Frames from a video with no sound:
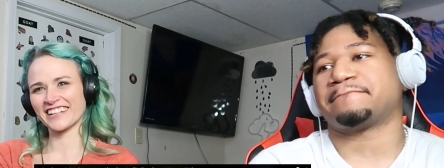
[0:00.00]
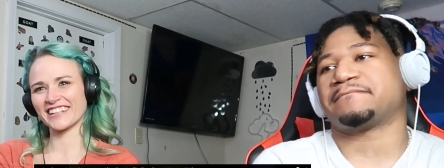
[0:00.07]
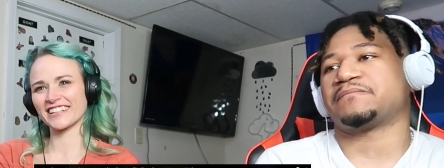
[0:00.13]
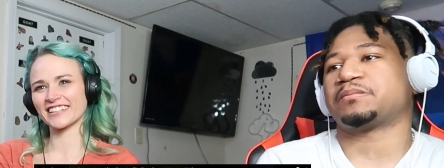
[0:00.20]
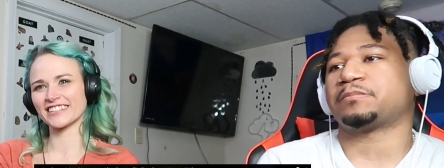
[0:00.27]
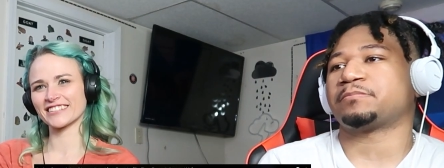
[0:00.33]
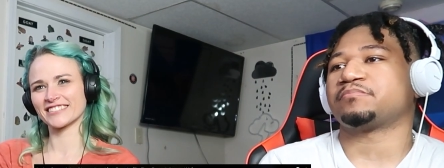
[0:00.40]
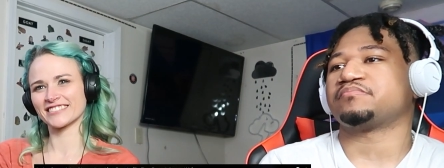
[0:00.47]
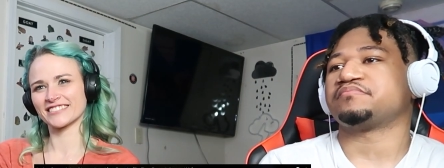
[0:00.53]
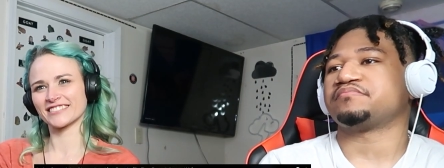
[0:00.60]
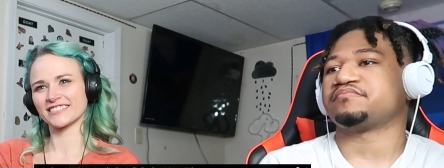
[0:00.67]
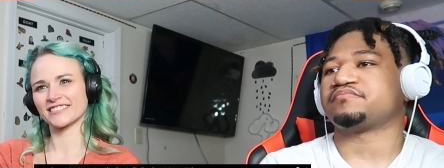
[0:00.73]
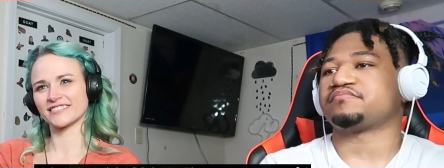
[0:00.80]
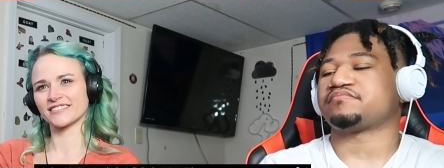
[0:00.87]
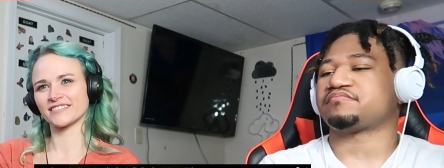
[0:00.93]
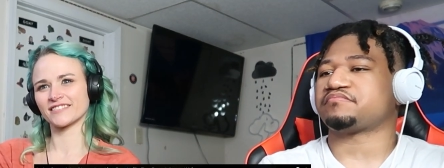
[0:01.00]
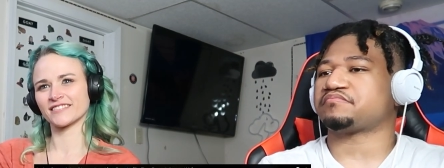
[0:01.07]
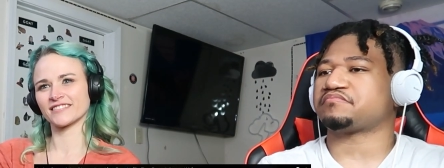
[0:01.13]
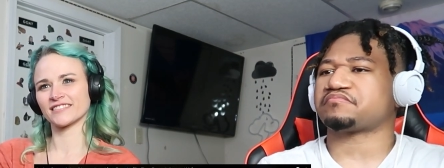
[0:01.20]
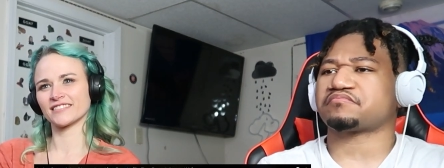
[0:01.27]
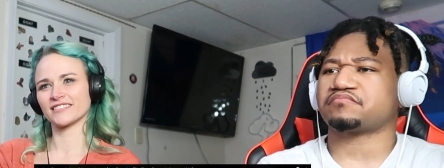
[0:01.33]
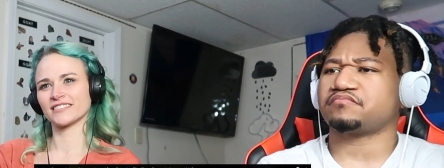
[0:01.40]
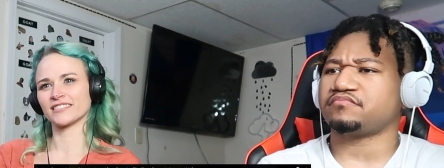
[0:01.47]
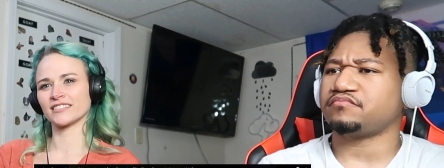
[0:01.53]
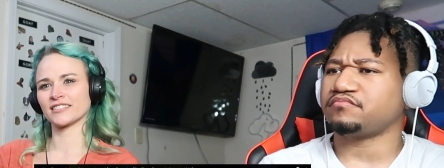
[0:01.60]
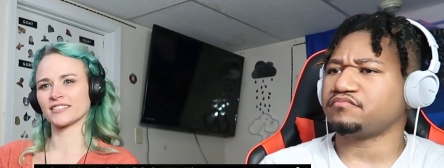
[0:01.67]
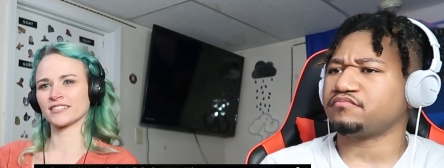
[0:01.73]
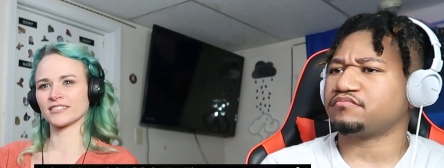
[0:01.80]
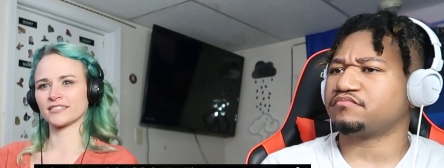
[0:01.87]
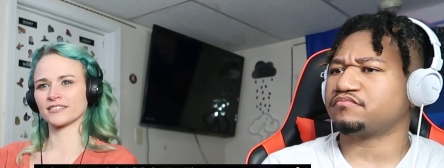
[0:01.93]

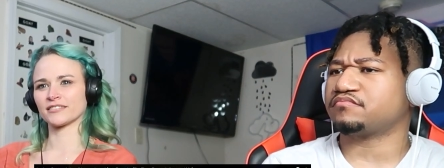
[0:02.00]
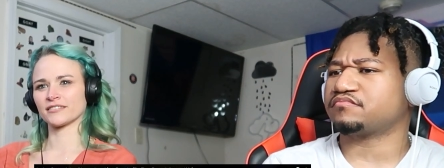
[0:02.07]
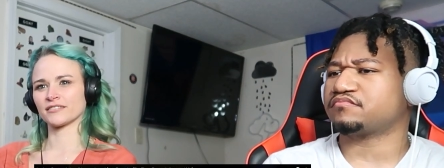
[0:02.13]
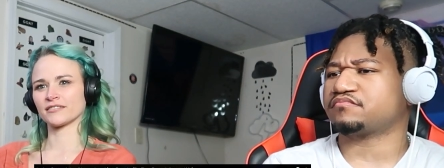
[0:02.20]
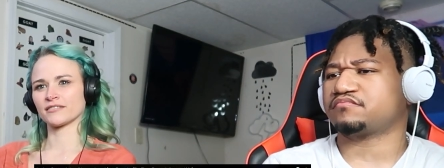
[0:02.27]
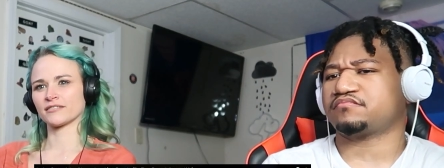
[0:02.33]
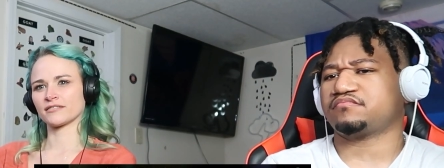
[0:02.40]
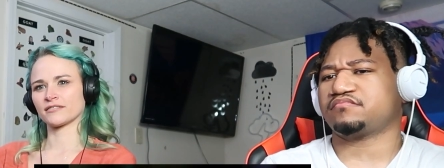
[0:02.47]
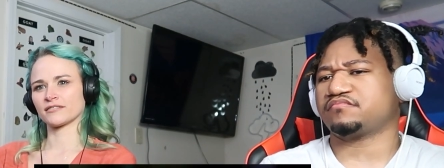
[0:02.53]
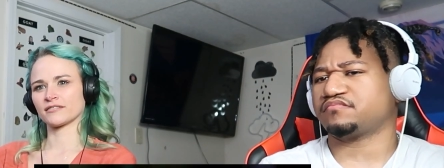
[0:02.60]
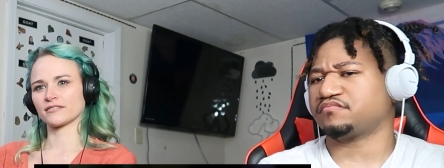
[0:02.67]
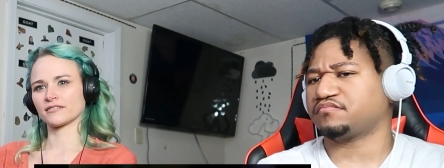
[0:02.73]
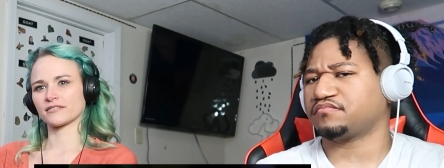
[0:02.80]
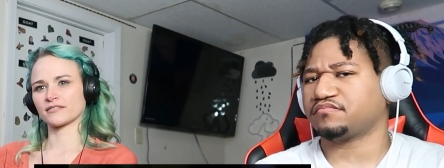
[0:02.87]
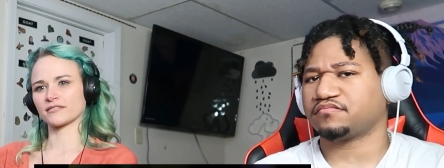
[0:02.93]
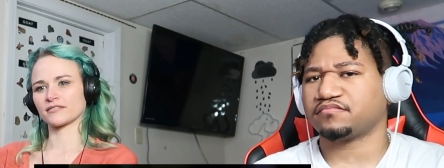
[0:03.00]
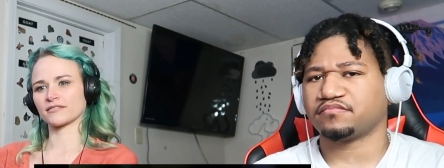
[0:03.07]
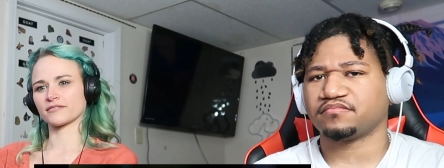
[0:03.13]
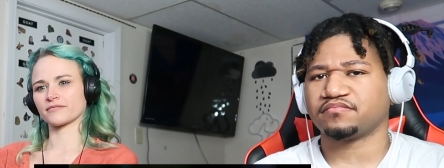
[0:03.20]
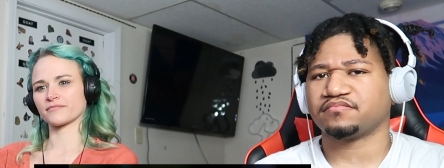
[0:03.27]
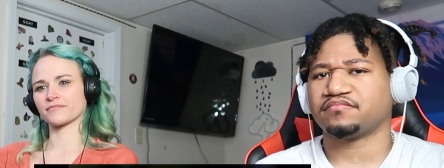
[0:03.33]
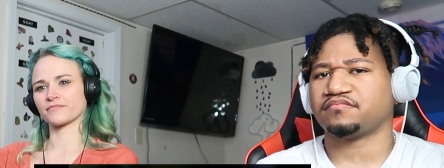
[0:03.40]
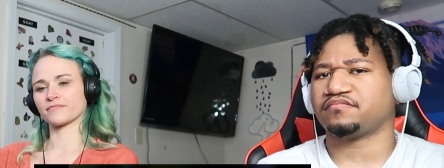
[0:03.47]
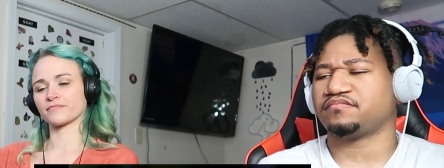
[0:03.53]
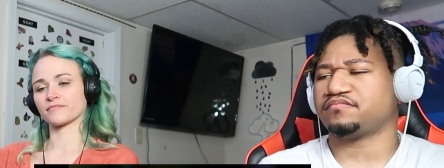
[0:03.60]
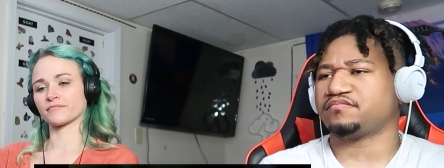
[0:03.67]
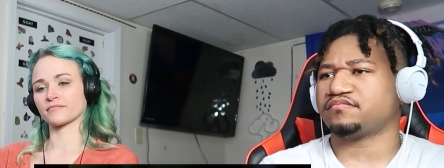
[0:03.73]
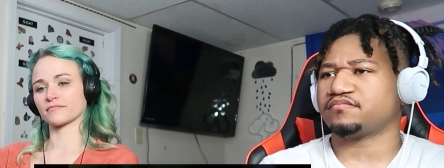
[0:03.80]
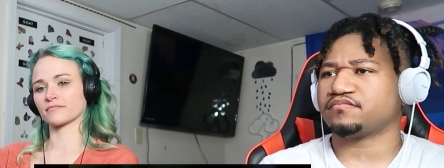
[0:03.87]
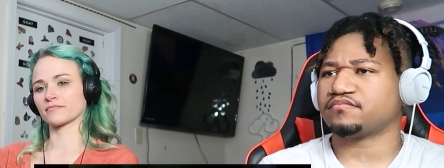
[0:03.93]

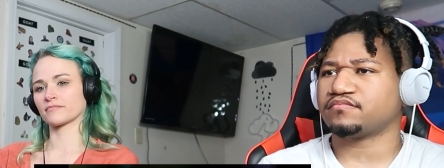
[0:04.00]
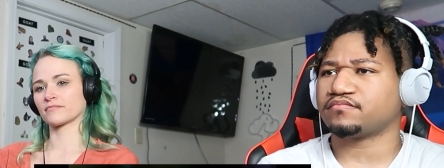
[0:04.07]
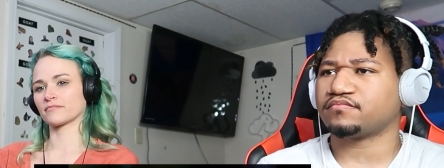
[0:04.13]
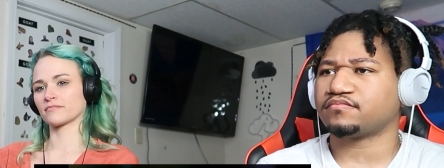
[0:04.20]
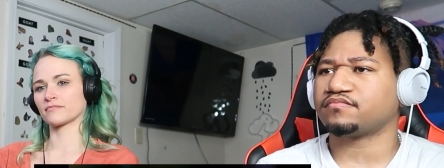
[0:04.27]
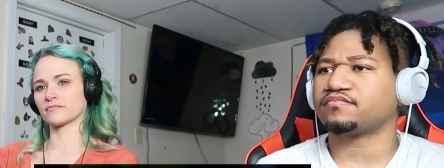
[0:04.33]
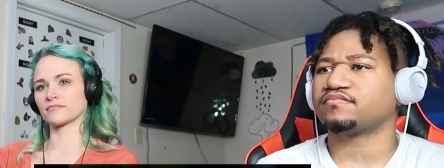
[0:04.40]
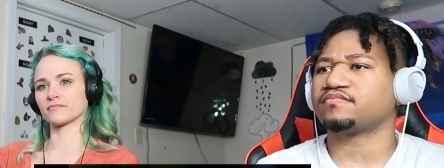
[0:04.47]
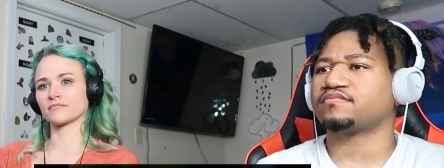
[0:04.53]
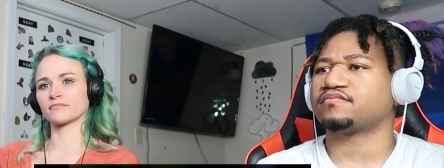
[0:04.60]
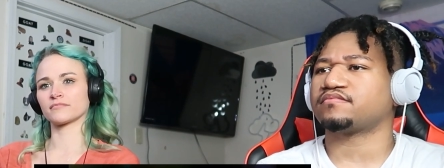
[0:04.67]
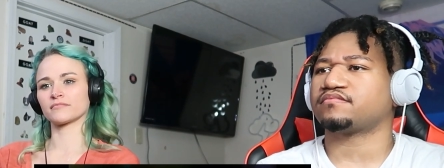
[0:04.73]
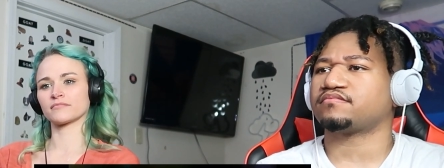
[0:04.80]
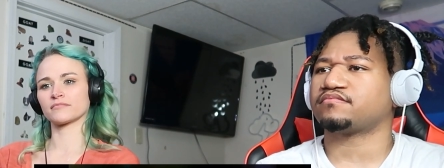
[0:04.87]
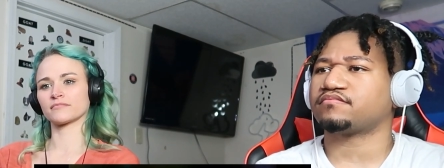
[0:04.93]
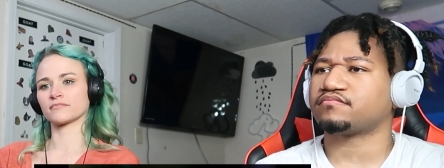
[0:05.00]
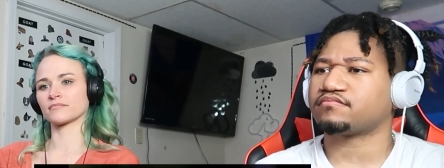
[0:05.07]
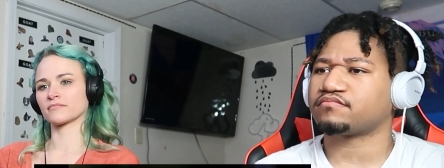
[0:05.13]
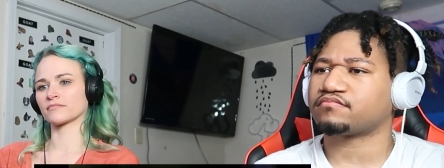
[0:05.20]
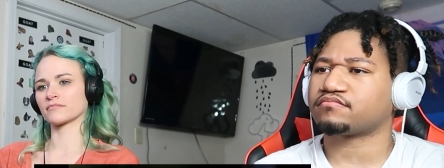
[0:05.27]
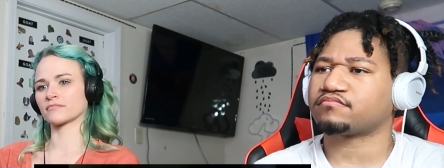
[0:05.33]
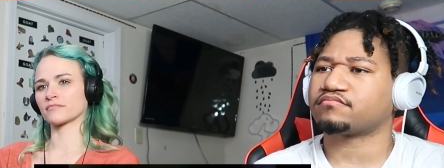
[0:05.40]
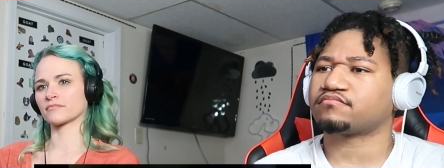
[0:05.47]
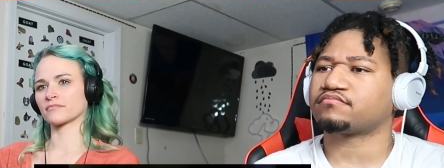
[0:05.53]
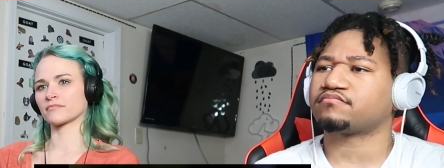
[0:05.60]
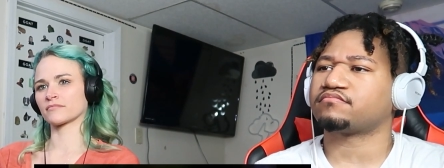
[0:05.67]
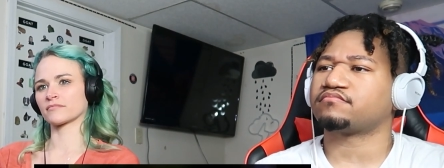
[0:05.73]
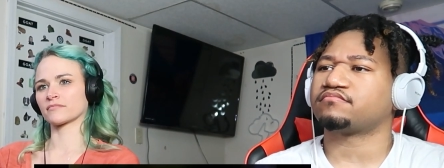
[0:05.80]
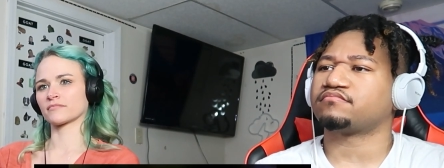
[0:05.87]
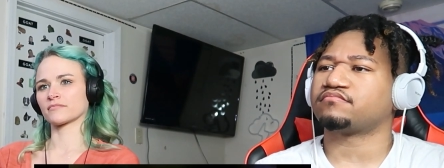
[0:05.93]

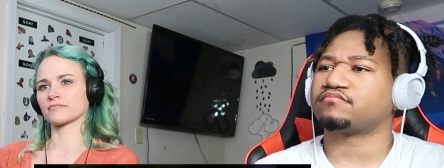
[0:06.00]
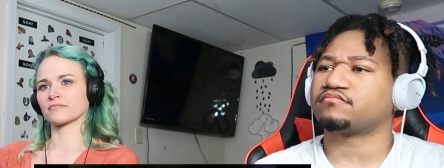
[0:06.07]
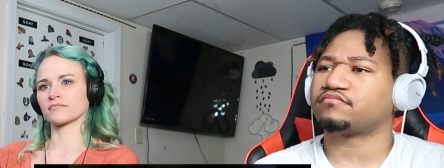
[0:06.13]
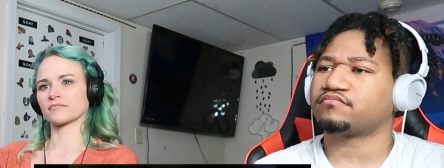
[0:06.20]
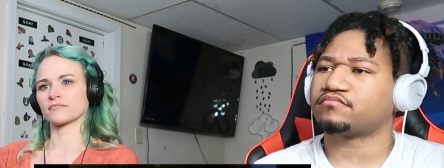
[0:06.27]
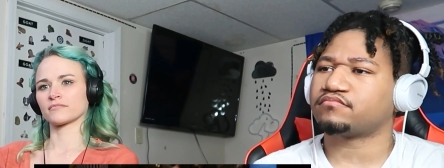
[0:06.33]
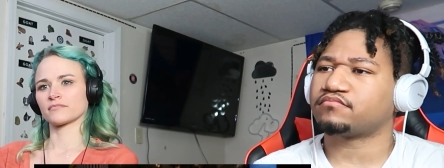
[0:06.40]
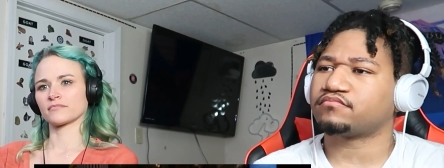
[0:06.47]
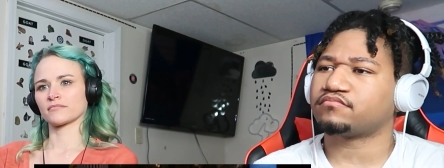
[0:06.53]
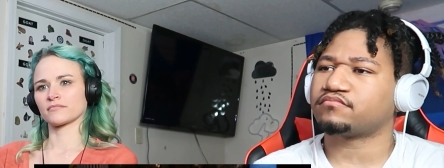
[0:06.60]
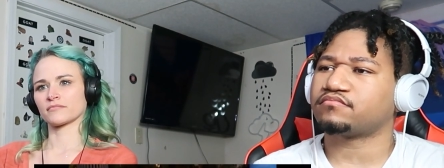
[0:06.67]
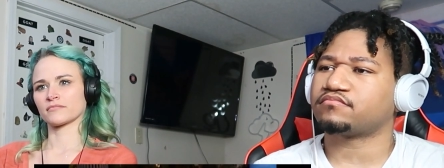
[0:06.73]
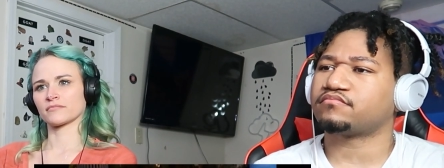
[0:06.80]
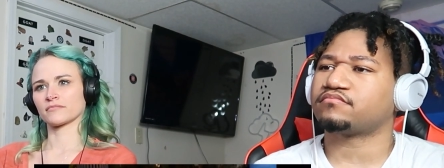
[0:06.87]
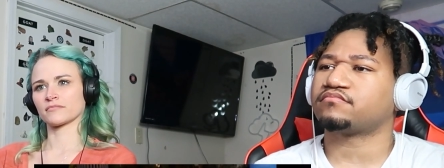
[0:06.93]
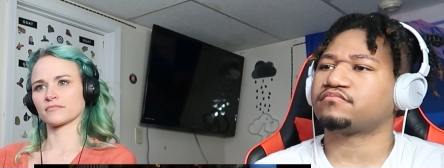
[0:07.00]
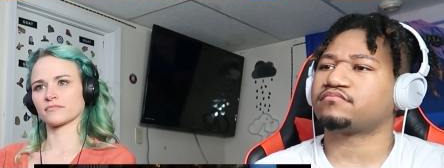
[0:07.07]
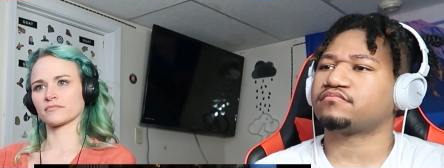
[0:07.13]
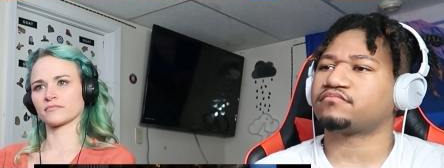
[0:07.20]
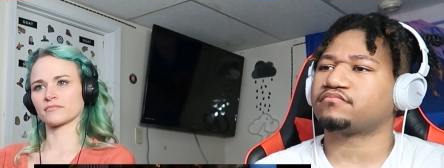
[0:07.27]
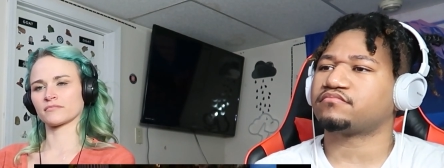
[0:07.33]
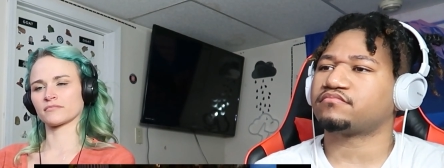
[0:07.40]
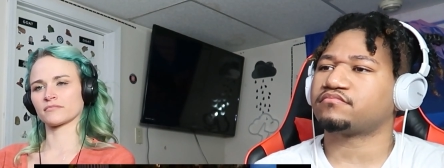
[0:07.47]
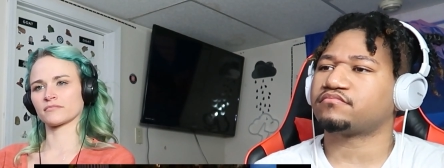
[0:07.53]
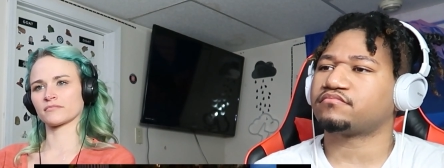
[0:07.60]
No one is speaking in this clip.